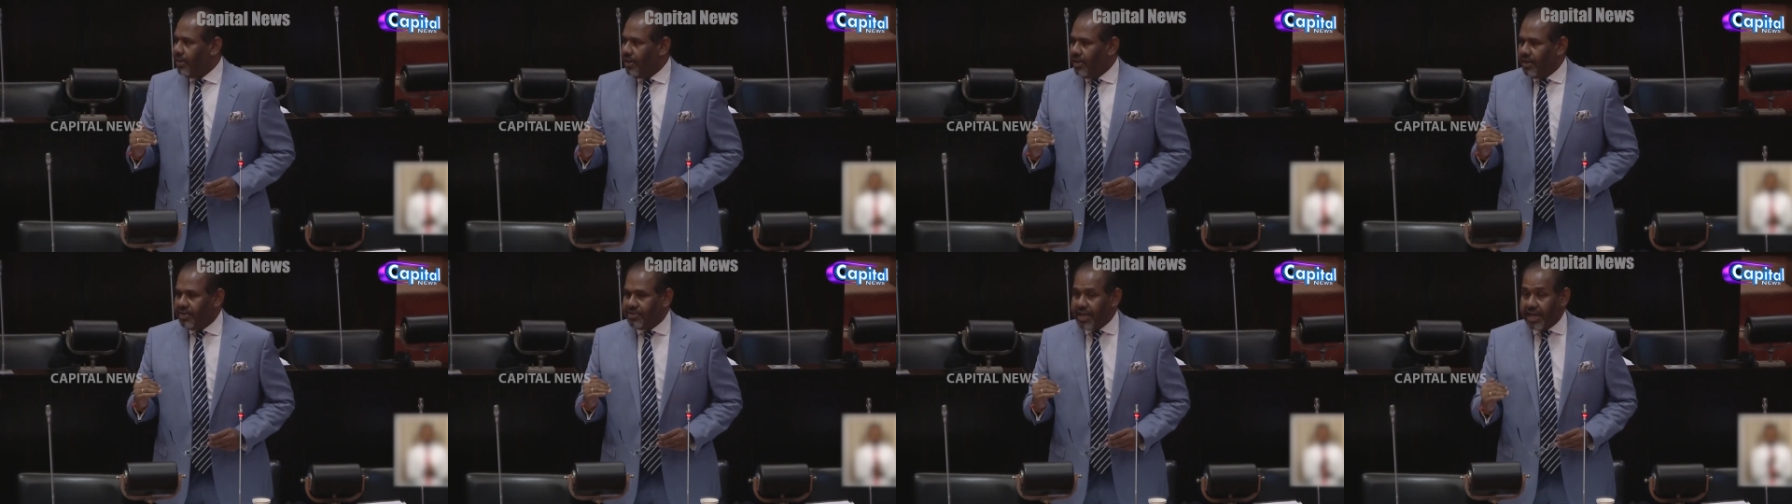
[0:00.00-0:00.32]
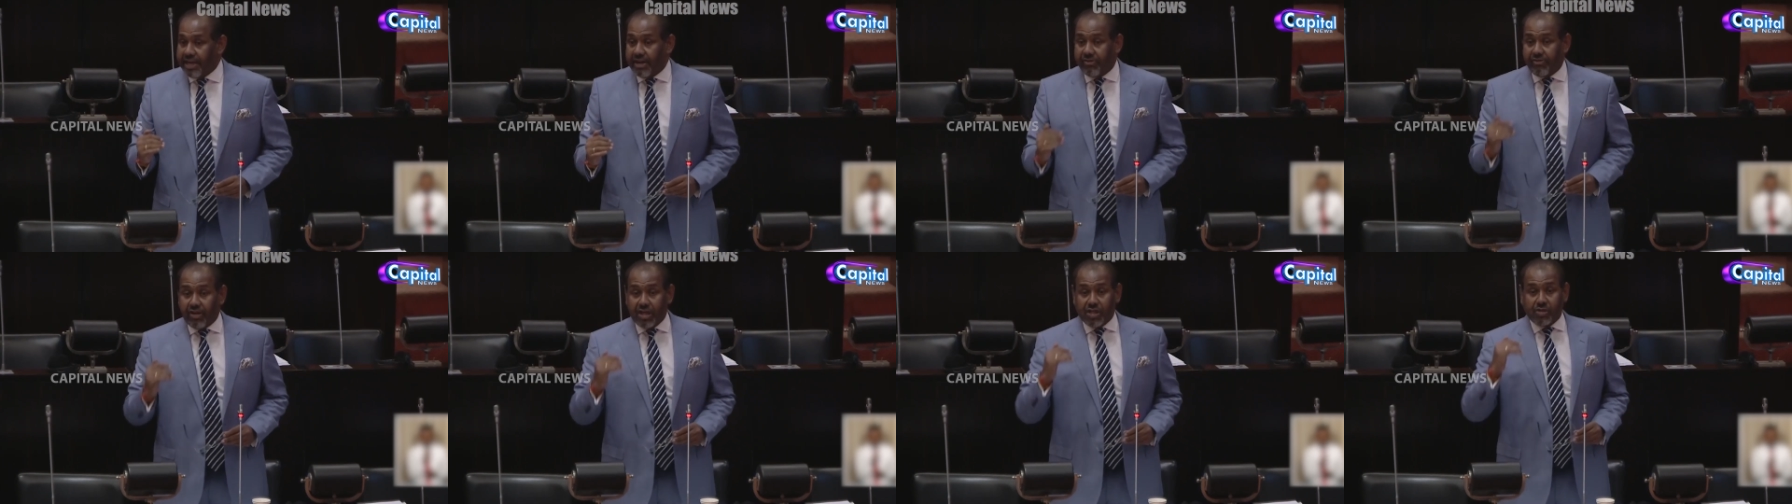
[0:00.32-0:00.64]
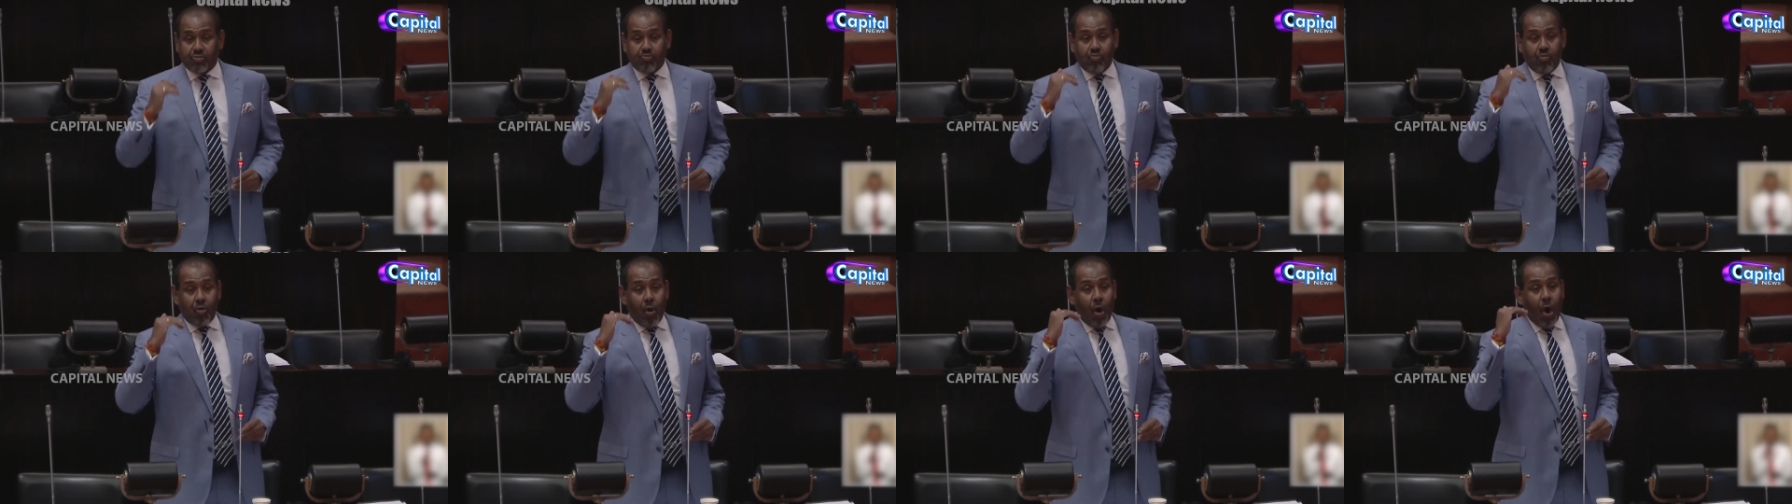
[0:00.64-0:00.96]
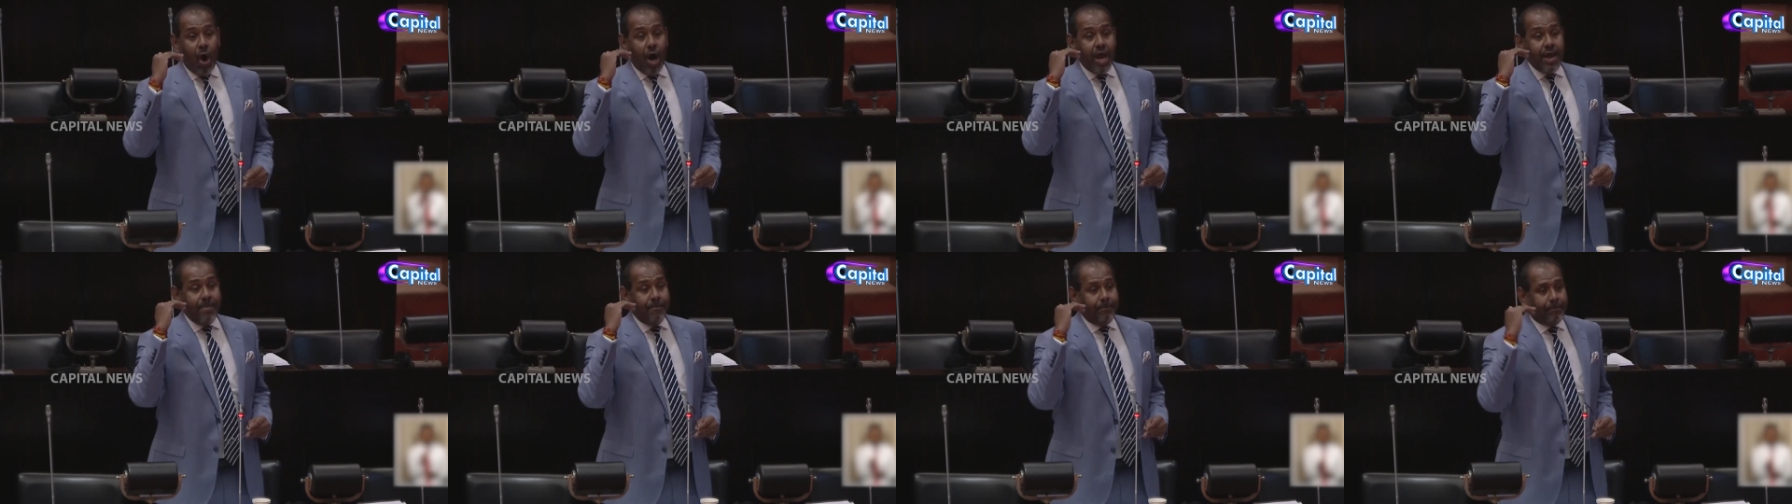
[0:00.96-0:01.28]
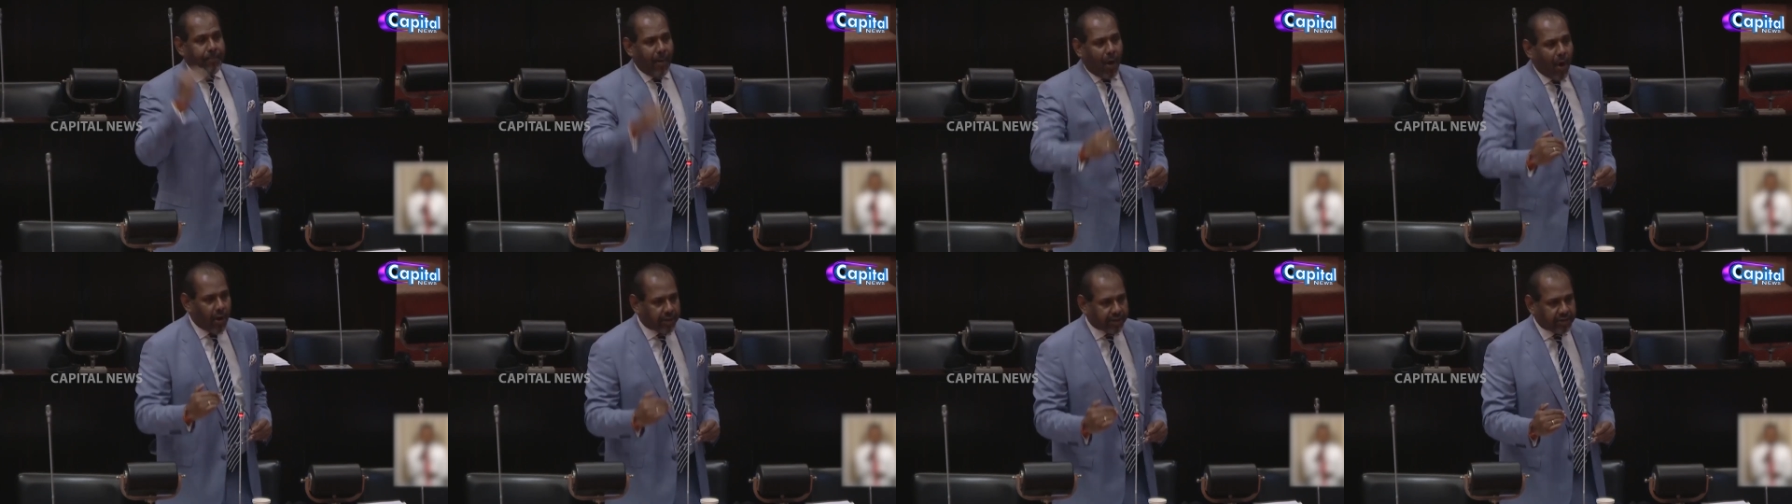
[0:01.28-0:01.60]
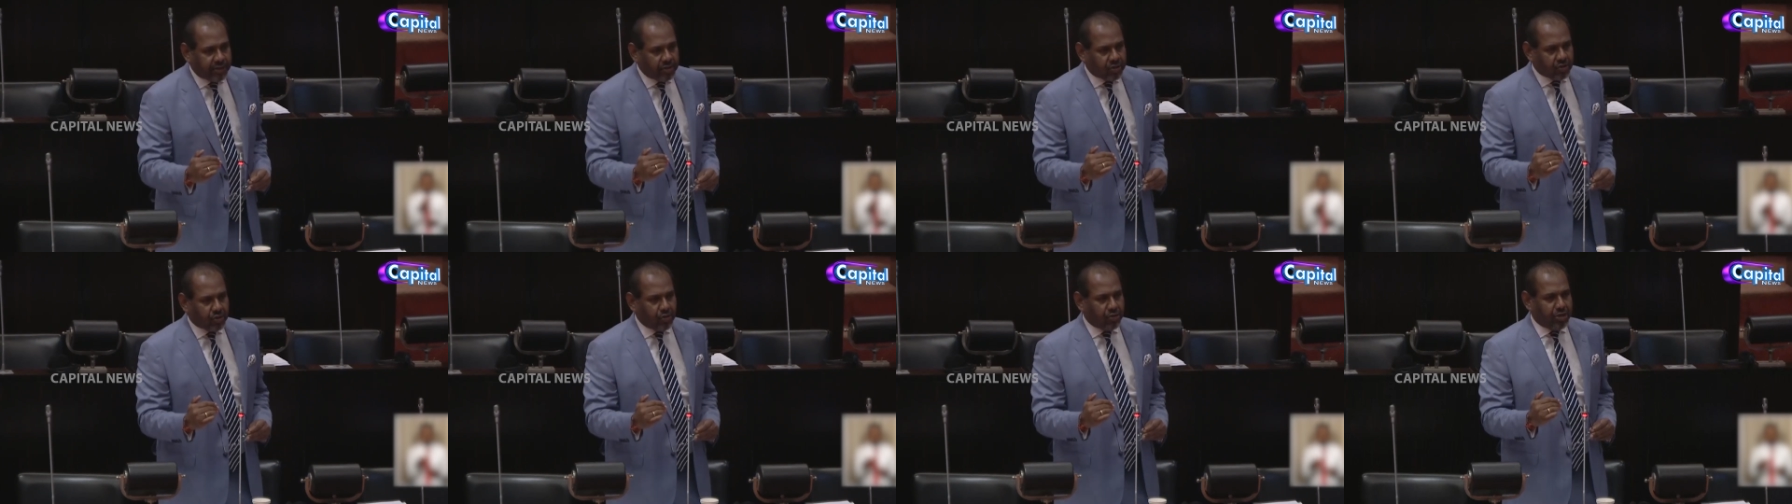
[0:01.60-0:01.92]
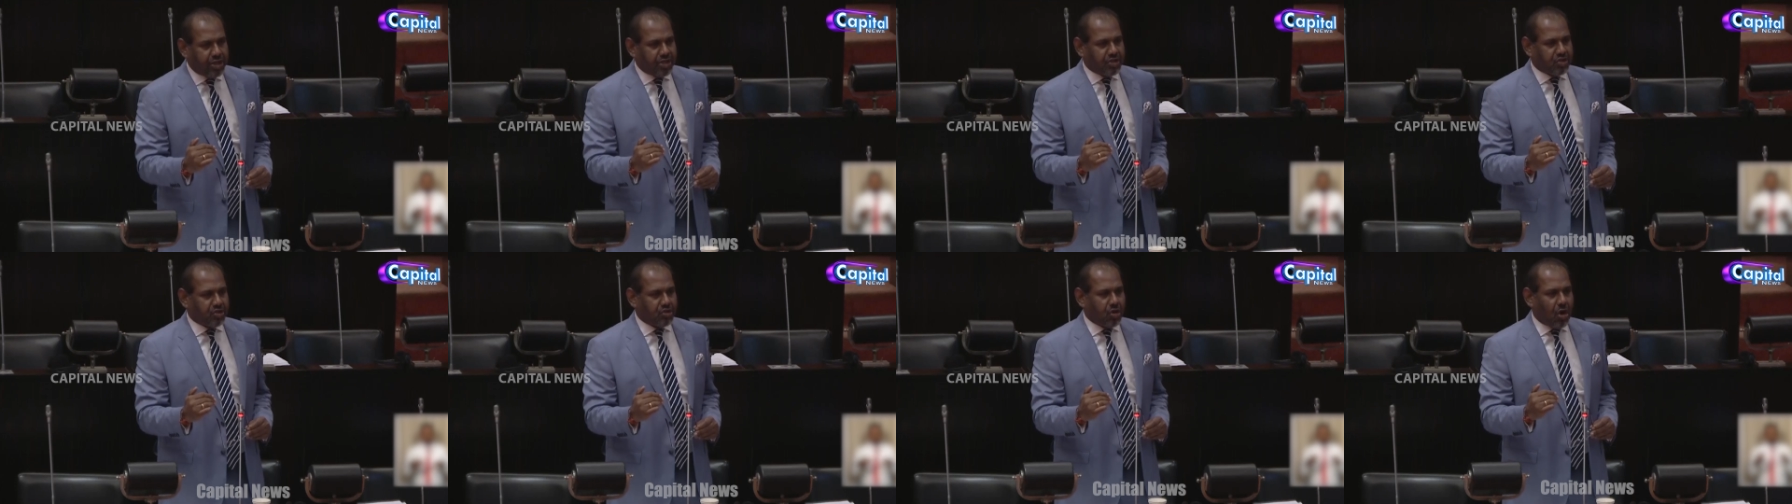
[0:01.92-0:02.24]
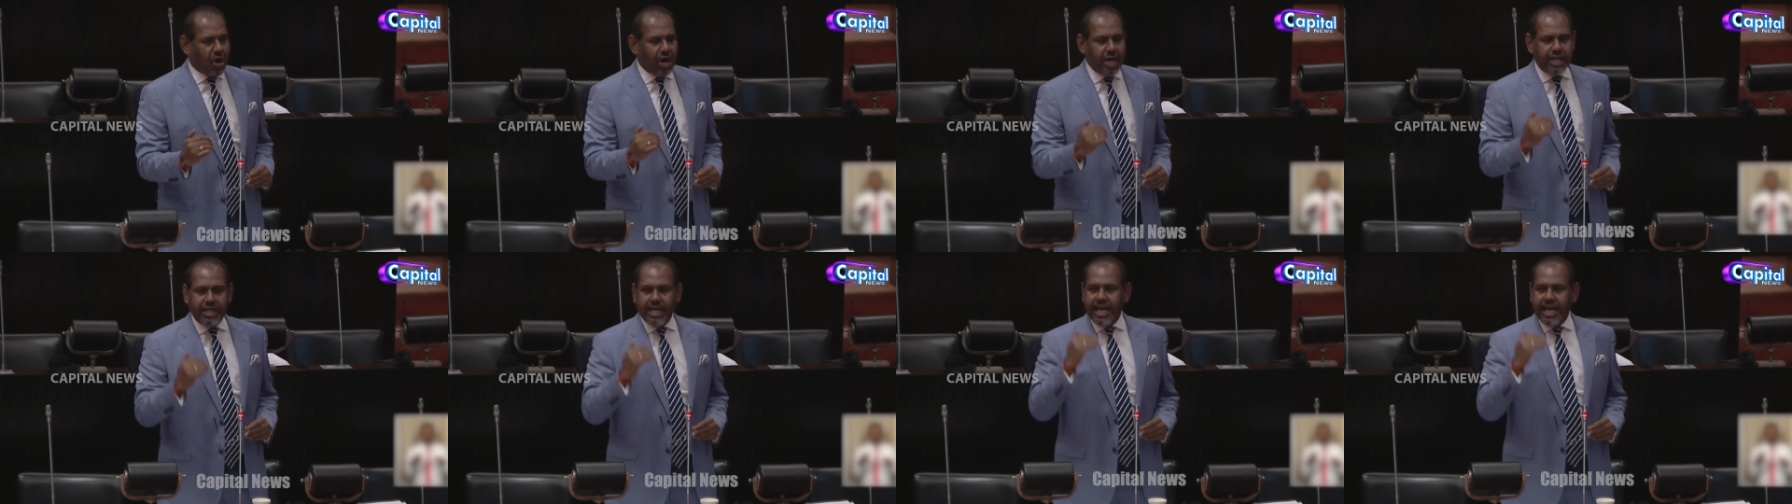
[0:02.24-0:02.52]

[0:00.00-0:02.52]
that it was more important to destroy